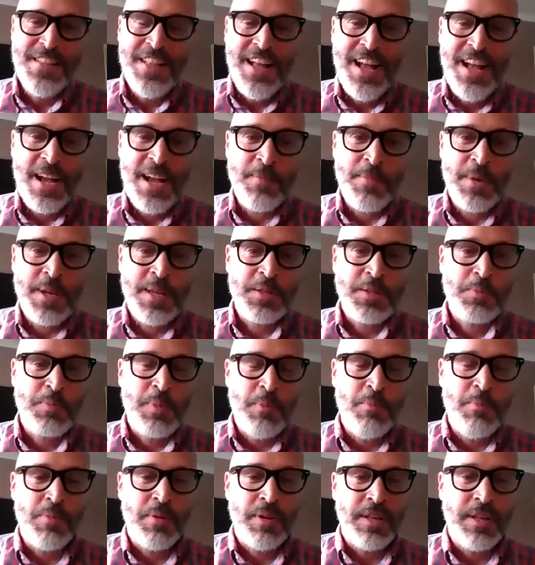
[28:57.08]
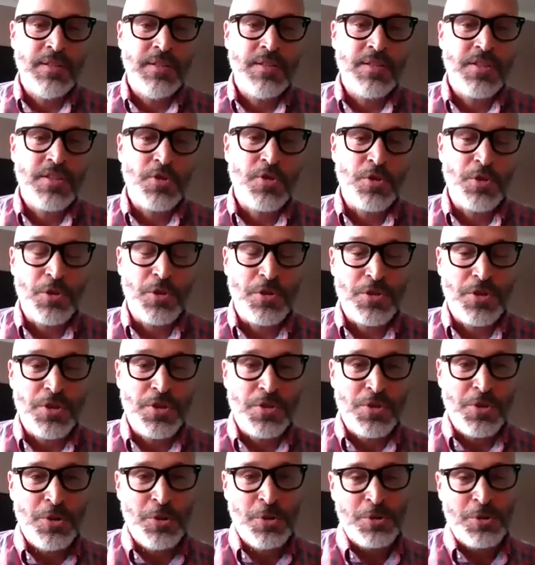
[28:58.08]
Amy, it's been brilliant to
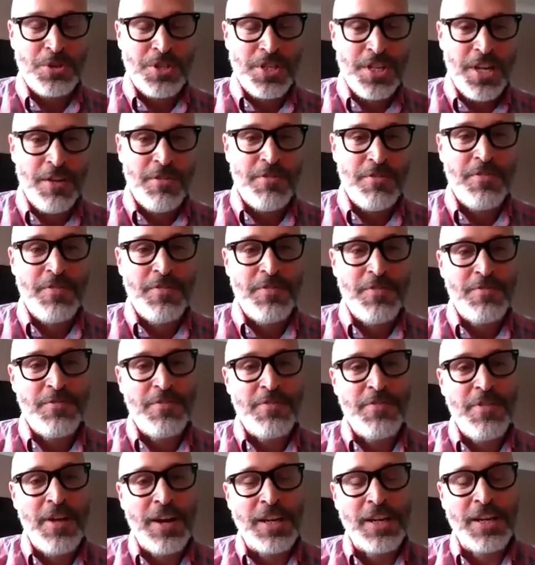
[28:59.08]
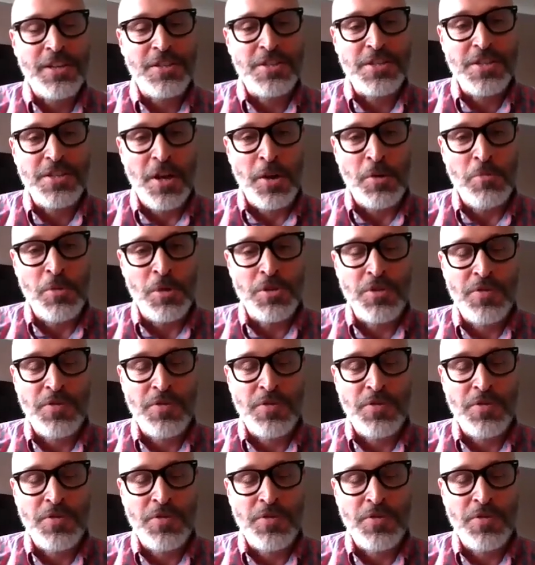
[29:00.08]
talk to you. Thank you so much